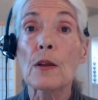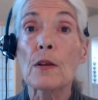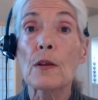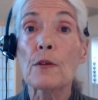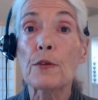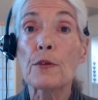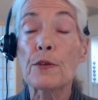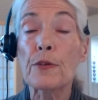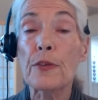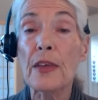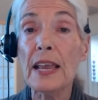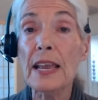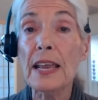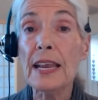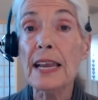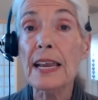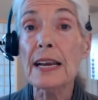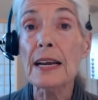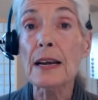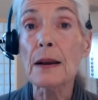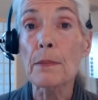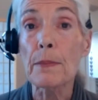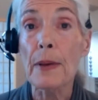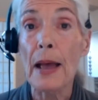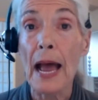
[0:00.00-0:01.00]

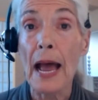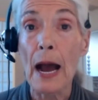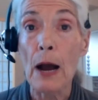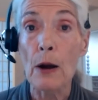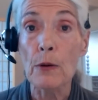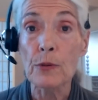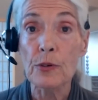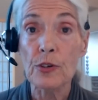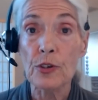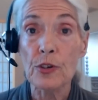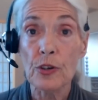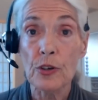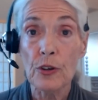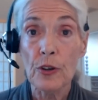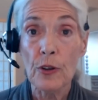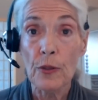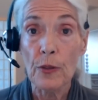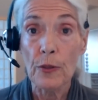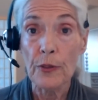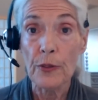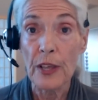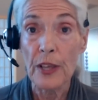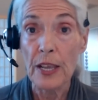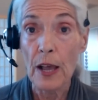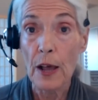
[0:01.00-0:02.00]
thinking about
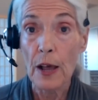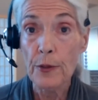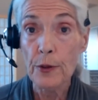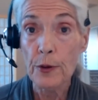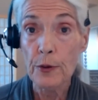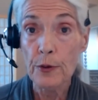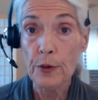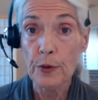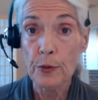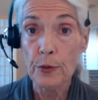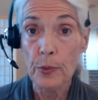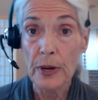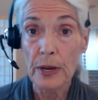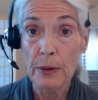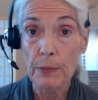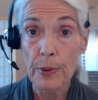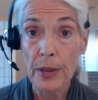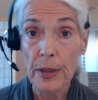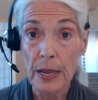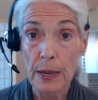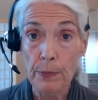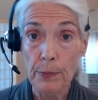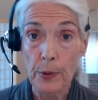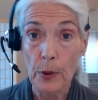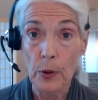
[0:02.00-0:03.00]
the other 3
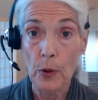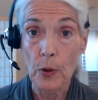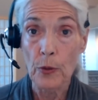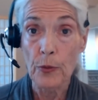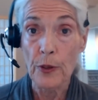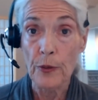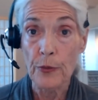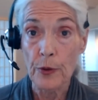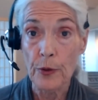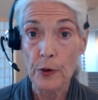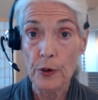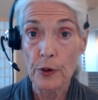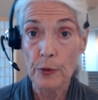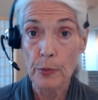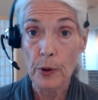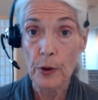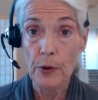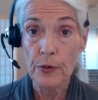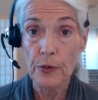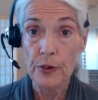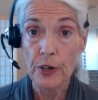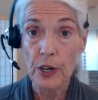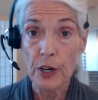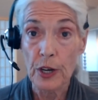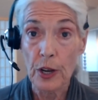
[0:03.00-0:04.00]
people that they're
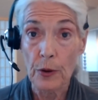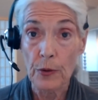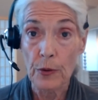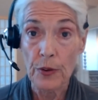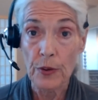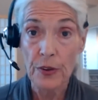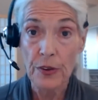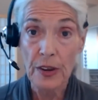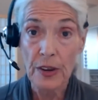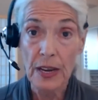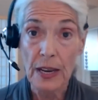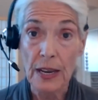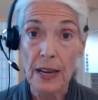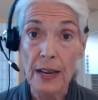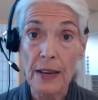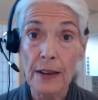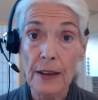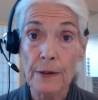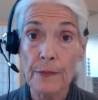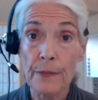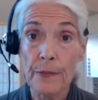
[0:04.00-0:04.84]
supposed to go see,